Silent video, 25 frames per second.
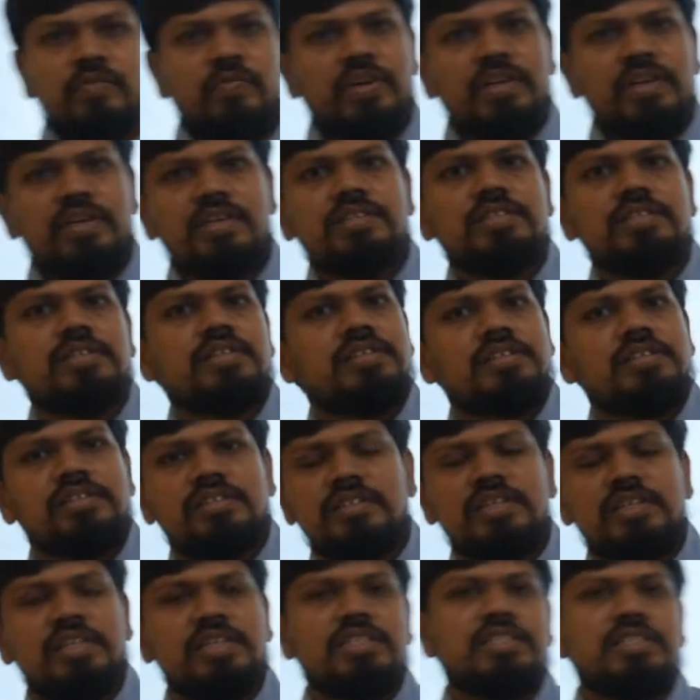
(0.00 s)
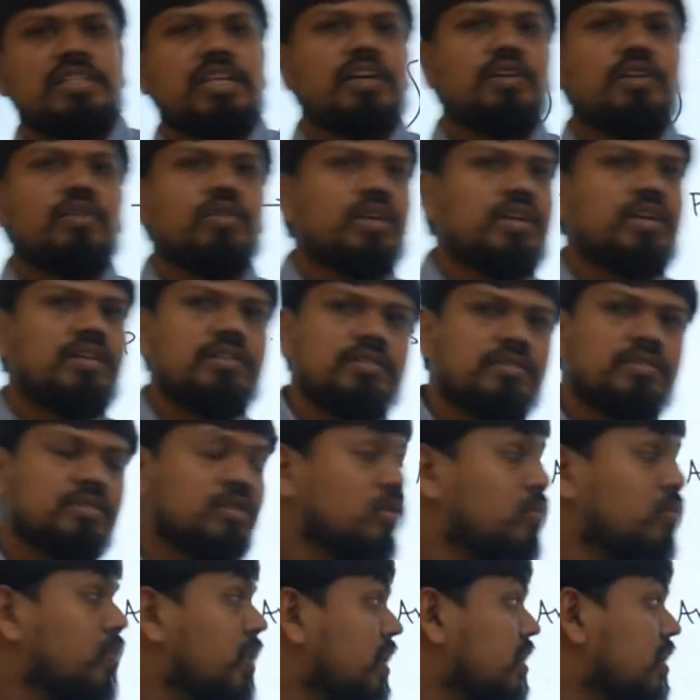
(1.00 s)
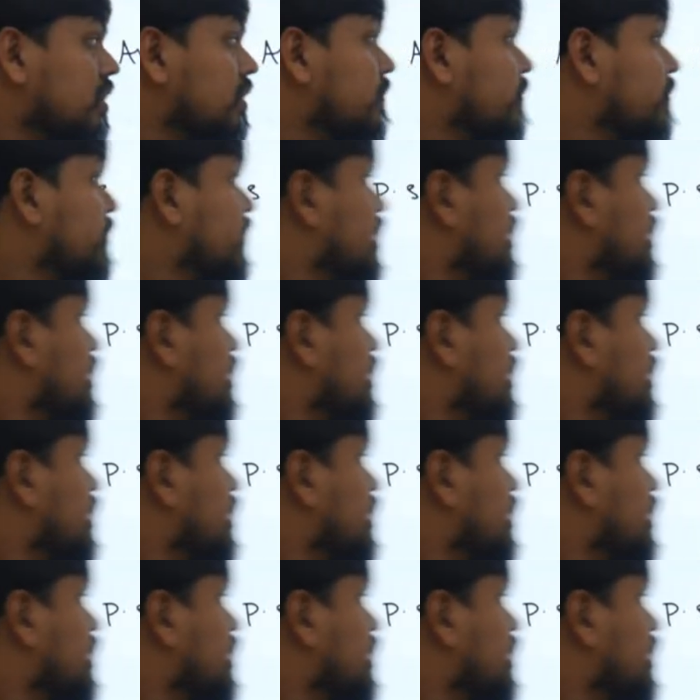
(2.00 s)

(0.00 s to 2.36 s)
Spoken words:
ESET it is there. Okay, so but